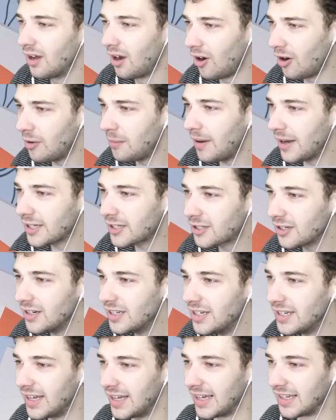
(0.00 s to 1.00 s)
Oh my
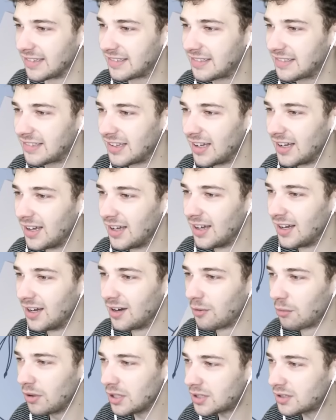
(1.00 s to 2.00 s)
goodness!
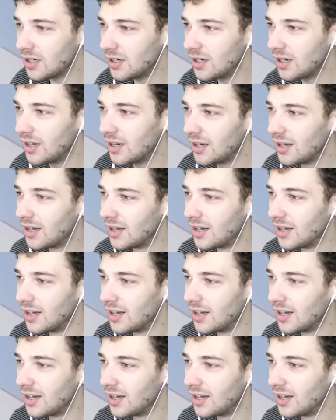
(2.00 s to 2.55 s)
What the?